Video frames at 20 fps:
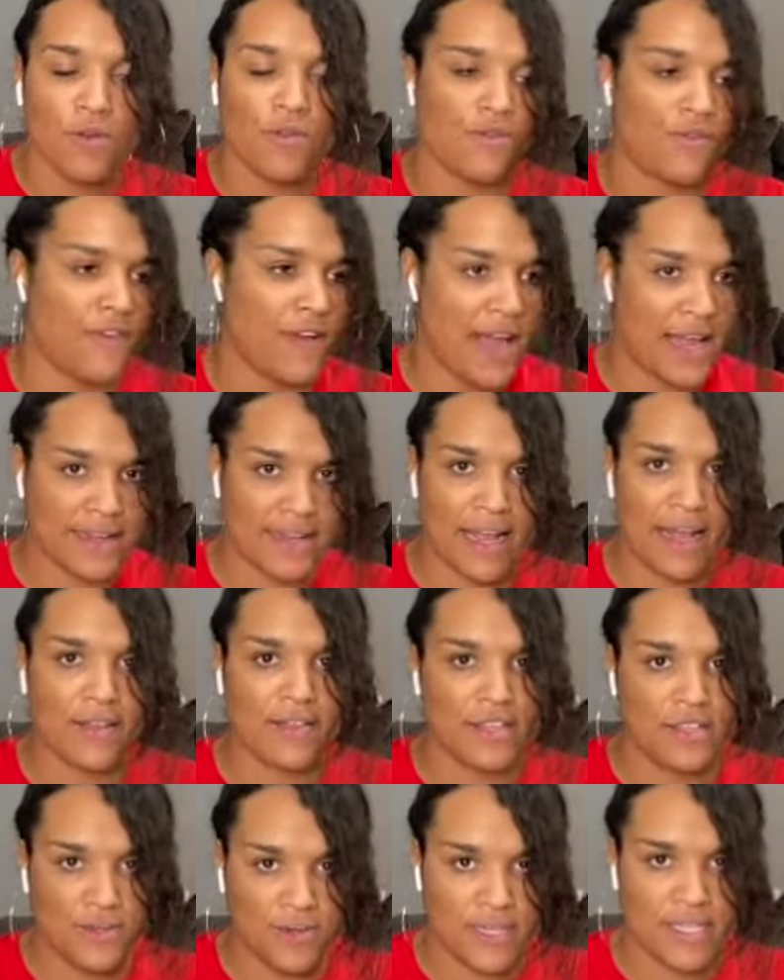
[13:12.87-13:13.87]
find out
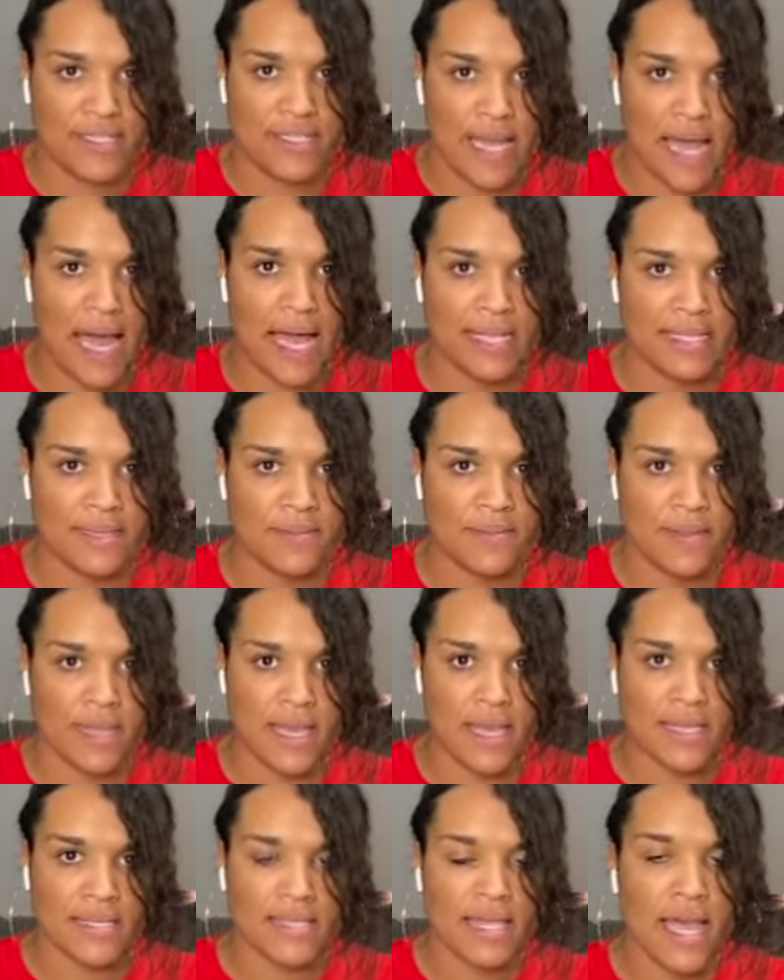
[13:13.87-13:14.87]
that you need to add some
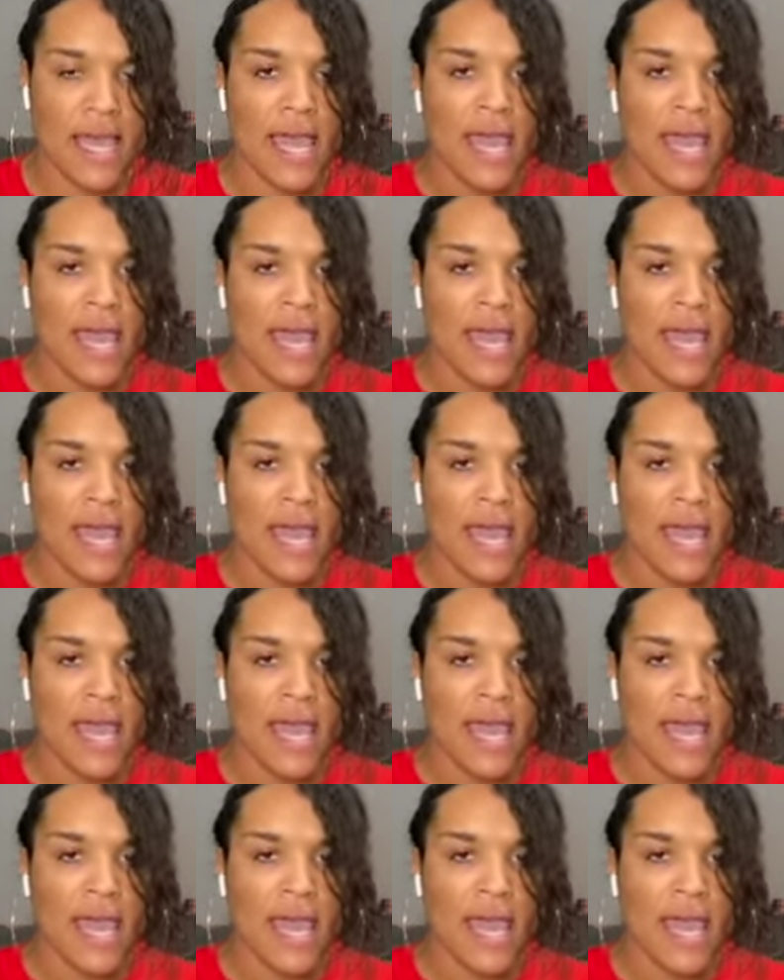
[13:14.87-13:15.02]
things.